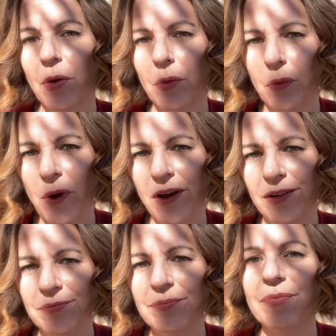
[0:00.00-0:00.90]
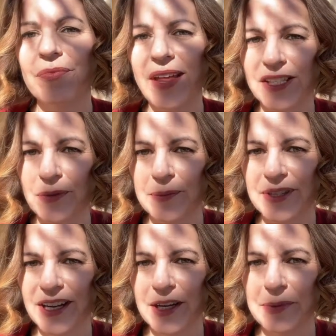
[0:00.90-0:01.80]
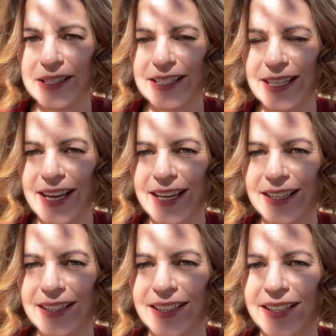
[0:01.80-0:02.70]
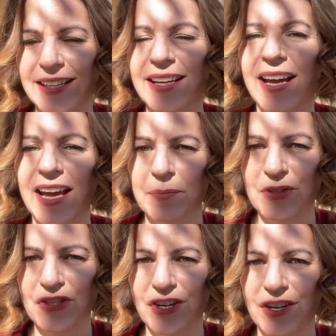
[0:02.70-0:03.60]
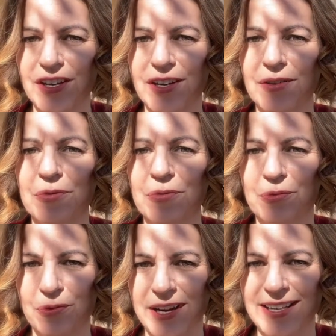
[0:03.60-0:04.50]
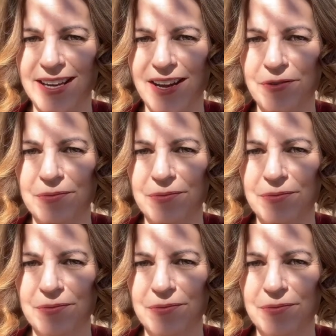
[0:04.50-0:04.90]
Well, that's what I'm talking about today, and I'm starting right now.